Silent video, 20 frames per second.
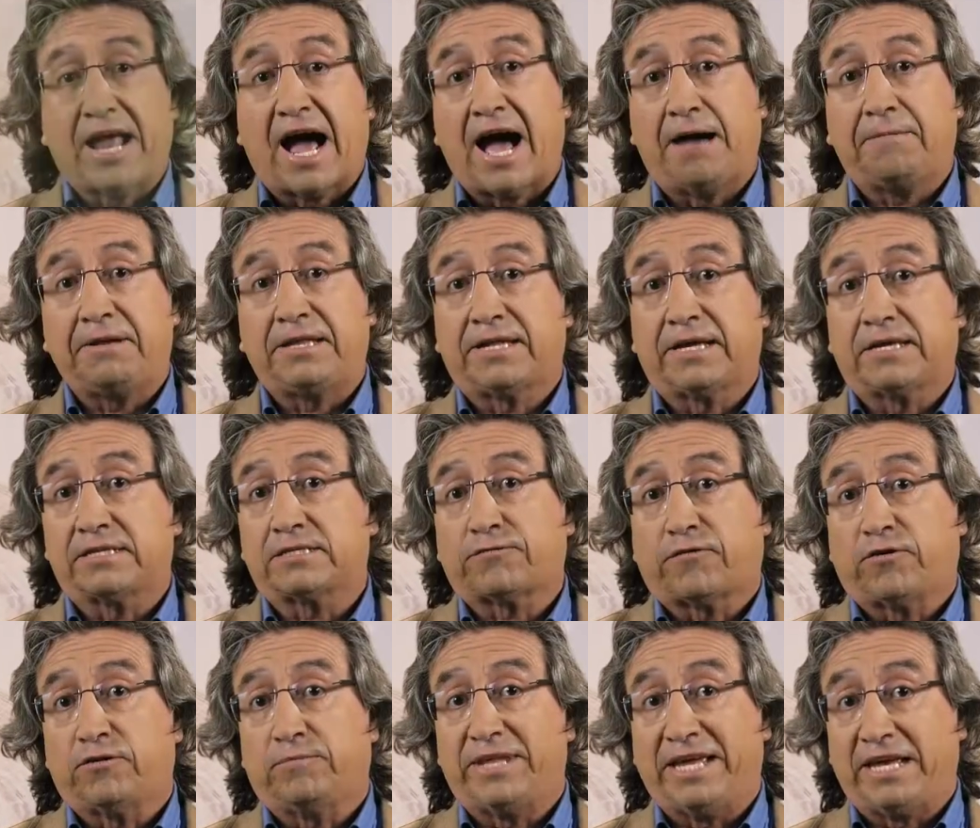habitats
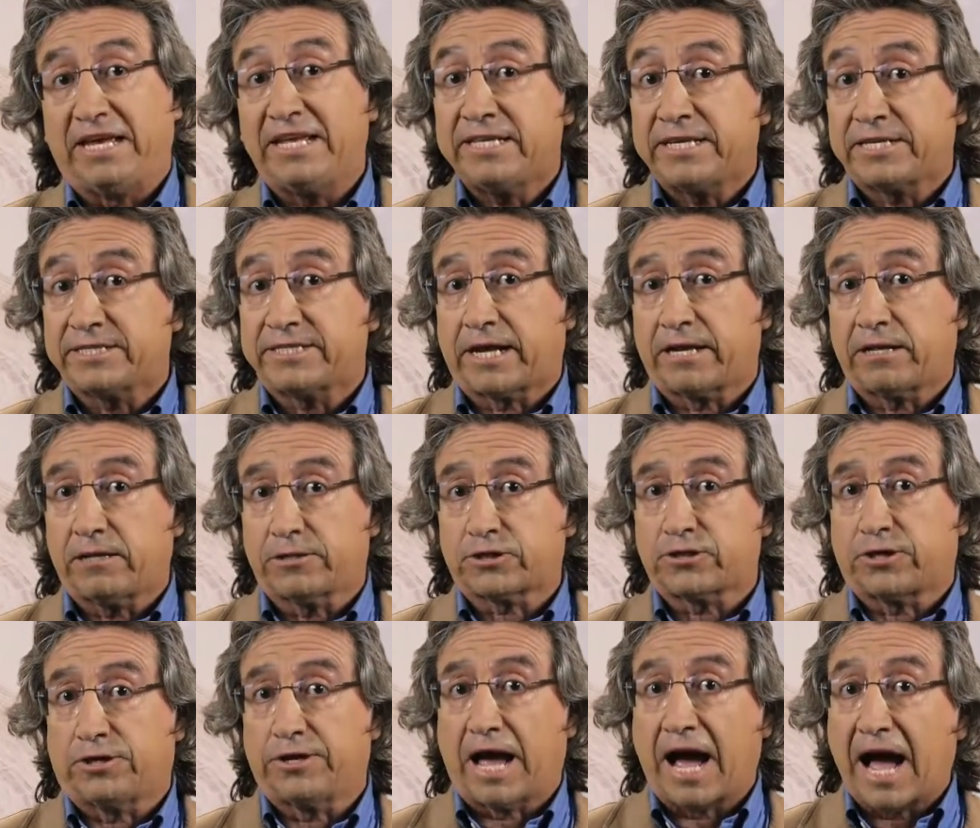from the intertidal
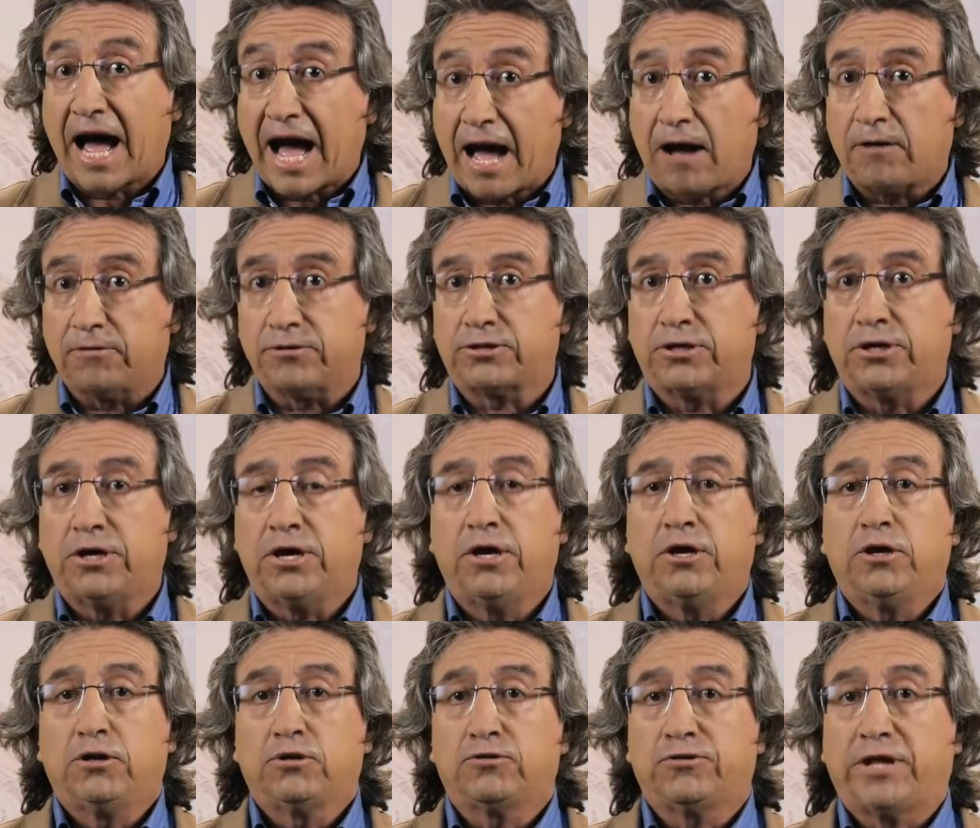zone out
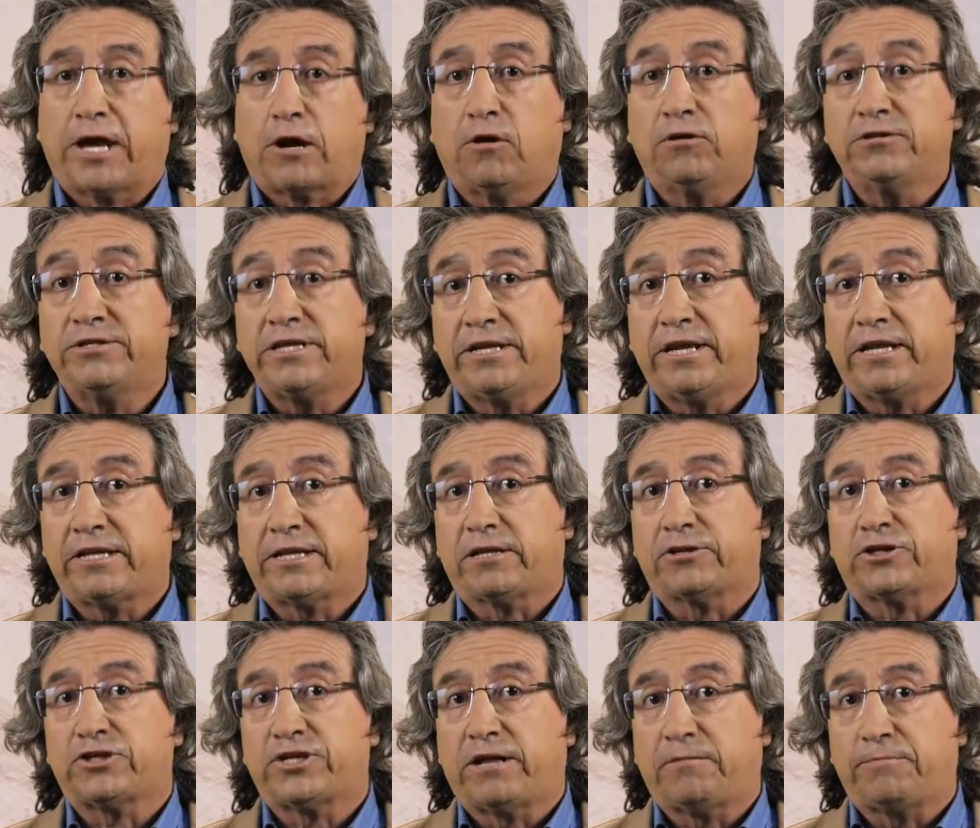to the continental
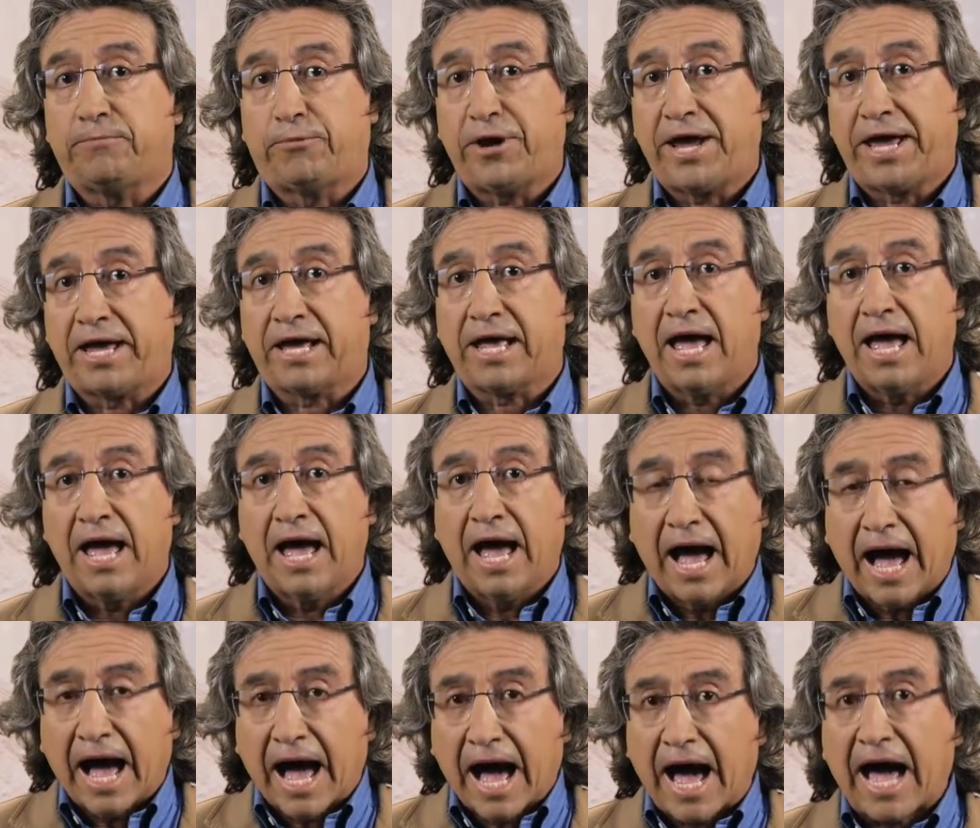shelf break
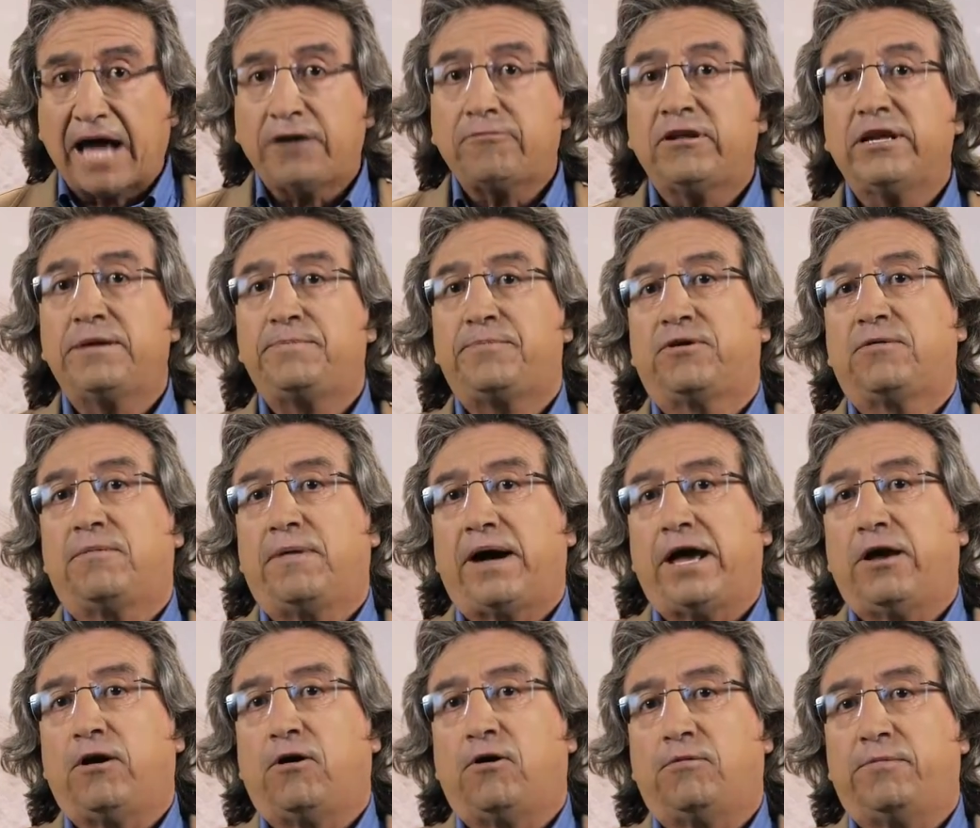annually
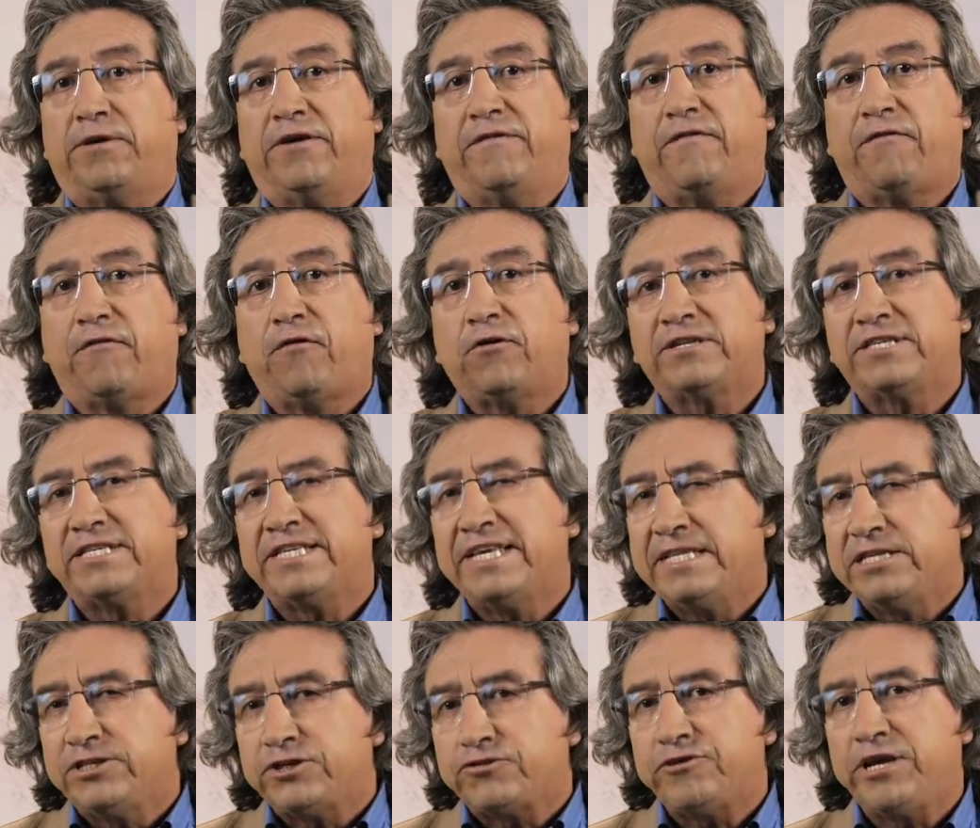provide over
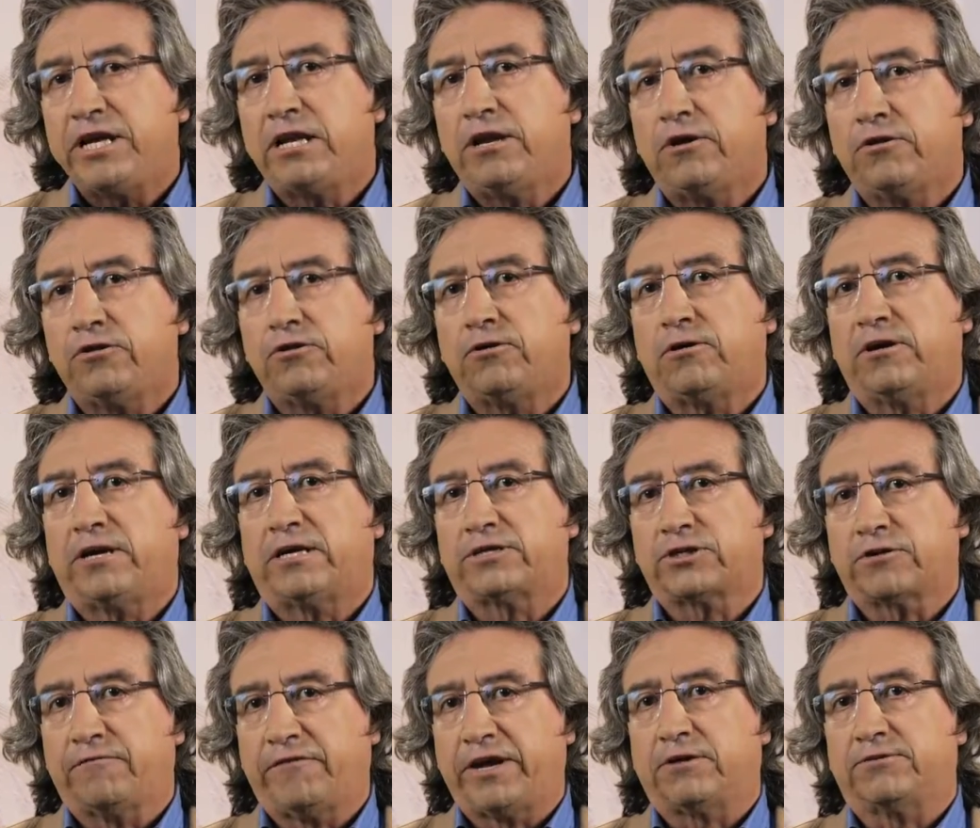$14 trillion of
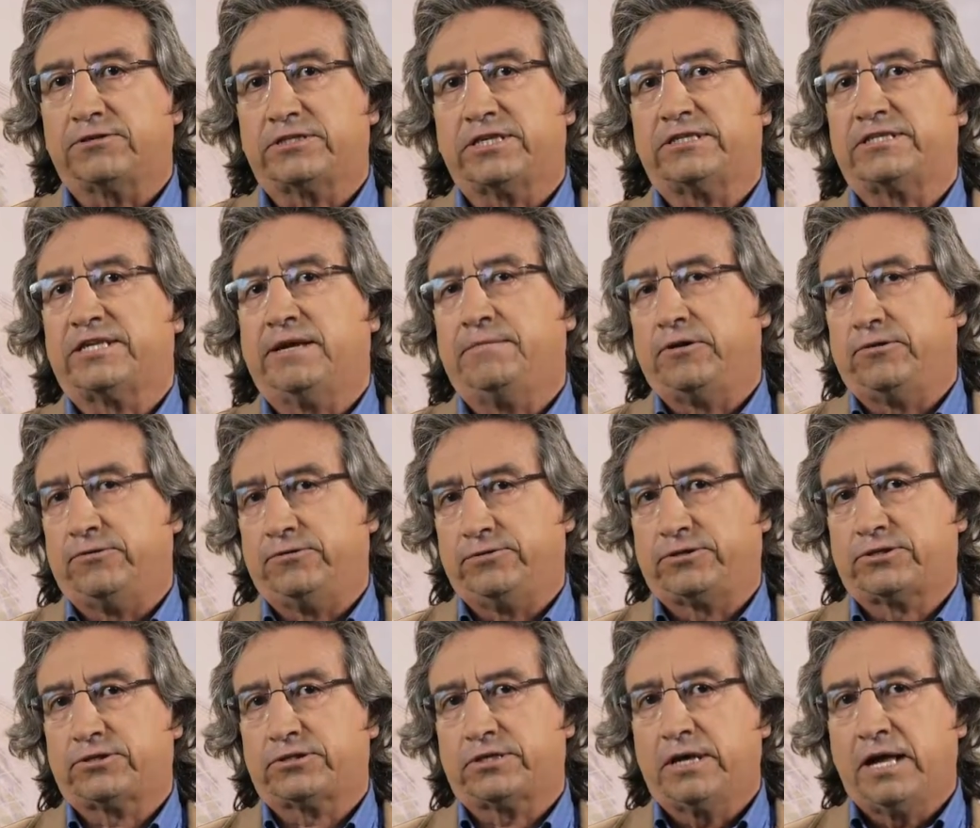ecosystem goods,